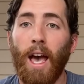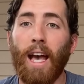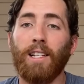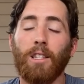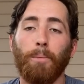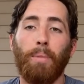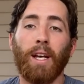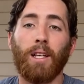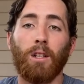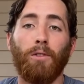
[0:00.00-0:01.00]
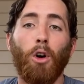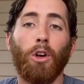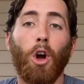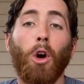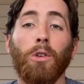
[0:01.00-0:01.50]
It's the biggest of all the
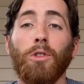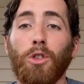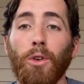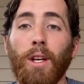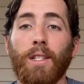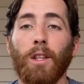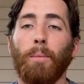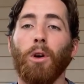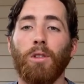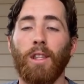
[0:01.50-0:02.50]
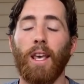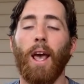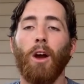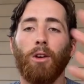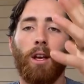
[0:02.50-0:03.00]
garden trees, and the birds of the
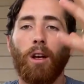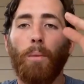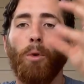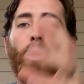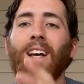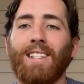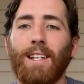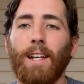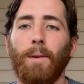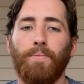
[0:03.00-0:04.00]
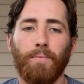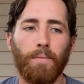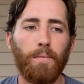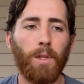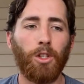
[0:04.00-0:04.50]
air can come rest in it.
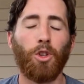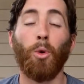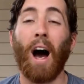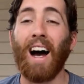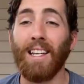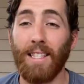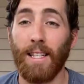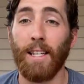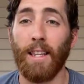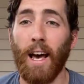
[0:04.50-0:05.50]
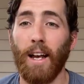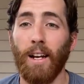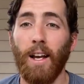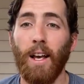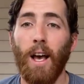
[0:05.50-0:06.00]
So I see that.
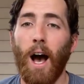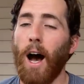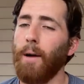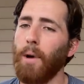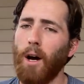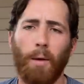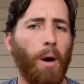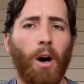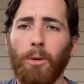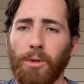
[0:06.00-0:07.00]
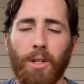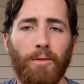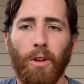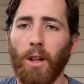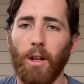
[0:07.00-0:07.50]
I'm 100%
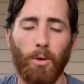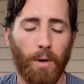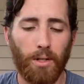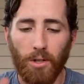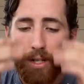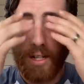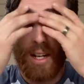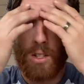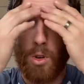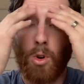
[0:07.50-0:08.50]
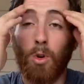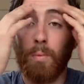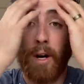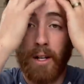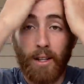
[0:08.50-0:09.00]
for the little mustard seed. That's cool,
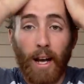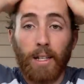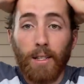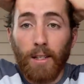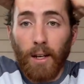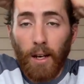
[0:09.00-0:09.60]
but that's,